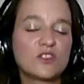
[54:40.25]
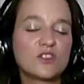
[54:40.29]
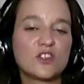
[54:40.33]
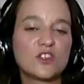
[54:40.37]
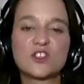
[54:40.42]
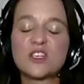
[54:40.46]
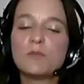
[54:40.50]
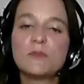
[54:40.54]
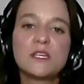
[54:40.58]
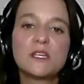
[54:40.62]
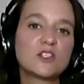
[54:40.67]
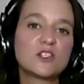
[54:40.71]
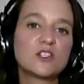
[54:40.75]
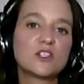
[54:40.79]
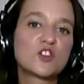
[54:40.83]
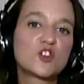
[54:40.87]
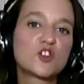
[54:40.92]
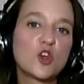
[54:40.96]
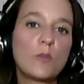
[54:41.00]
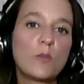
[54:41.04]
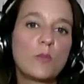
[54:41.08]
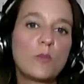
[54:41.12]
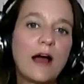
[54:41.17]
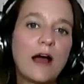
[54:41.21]
So something
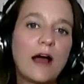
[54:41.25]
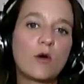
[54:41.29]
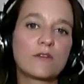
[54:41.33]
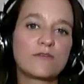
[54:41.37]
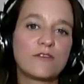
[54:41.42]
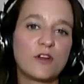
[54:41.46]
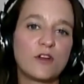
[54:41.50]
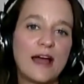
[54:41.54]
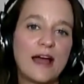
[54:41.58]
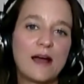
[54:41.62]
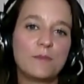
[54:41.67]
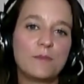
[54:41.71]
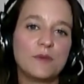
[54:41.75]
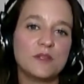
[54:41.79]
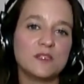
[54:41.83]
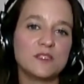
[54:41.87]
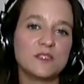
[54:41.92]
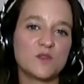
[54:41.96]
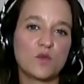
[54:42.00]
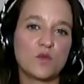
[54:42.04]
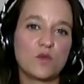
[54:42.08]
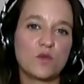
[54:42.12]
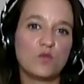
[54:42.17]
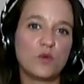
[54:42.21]
so powerful
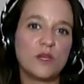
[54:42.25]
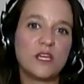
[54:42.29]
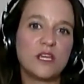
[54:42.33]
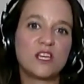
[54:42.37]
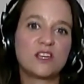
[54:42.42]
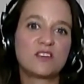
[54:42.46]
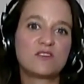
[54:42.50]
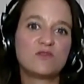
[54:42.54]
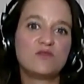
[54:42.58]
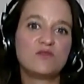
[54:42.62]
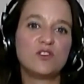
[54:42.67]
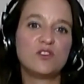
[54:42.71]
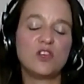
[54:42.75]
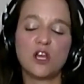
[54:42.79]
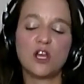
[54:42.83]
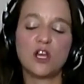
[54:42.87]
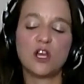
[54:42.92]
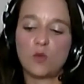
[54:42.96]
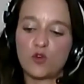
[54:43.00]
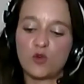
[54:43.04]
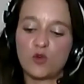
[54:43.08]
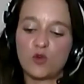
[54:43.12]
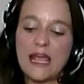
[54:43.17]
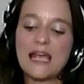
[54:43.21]
happens when we,
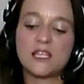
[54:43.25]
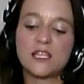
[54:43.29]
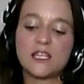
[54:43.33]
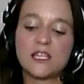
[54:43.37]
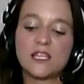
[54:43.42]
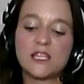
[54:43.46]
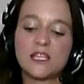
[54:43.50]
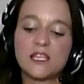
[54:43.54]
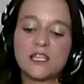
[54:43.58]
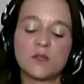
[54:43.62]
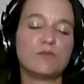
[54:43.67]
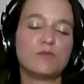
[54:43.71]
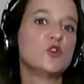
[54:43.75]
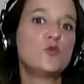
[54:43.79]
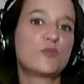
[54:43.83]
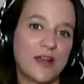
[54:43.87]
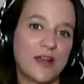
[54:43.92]
create the blueprint.